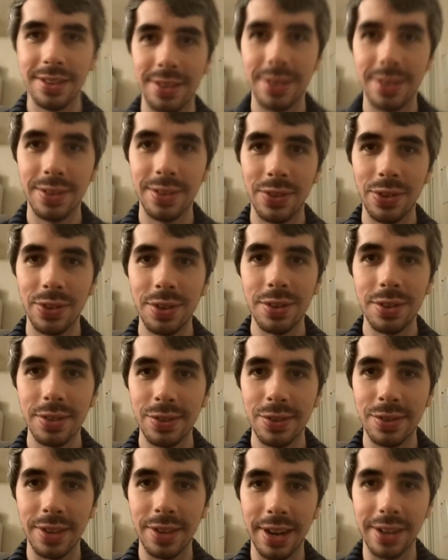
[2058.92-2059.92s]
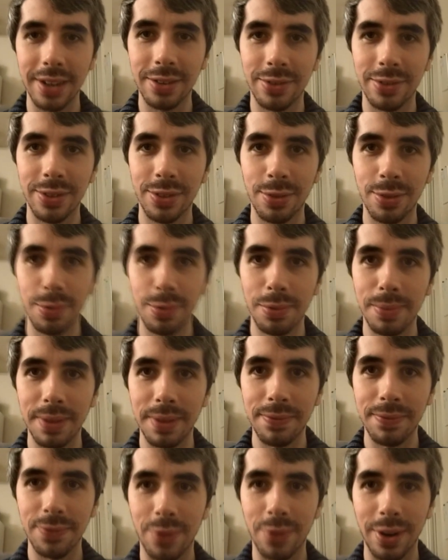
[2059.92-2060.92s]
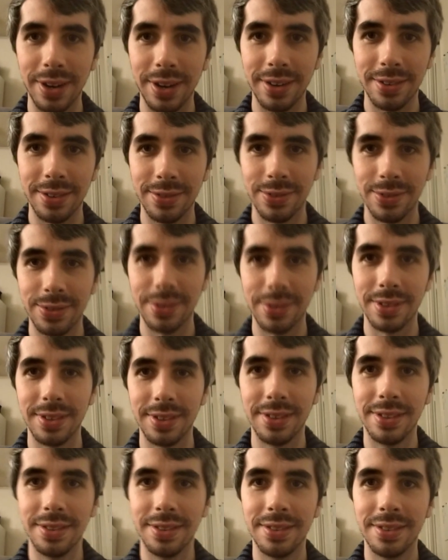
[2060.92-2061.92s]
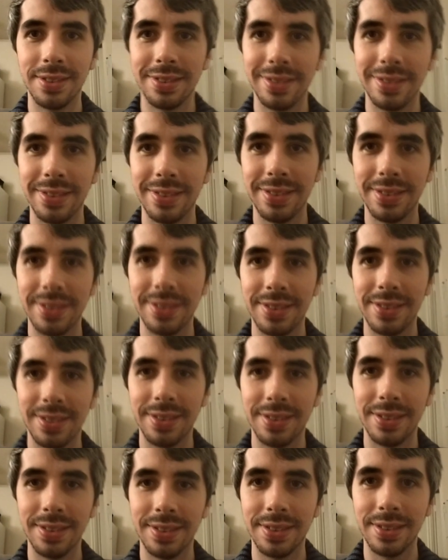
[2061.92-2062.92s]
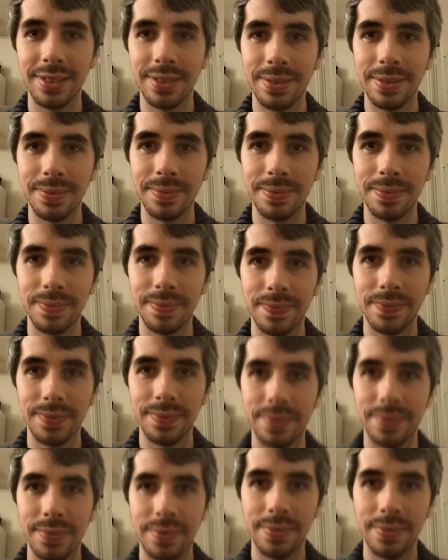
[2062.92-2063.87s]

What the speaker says: I'm on the web-based app right now.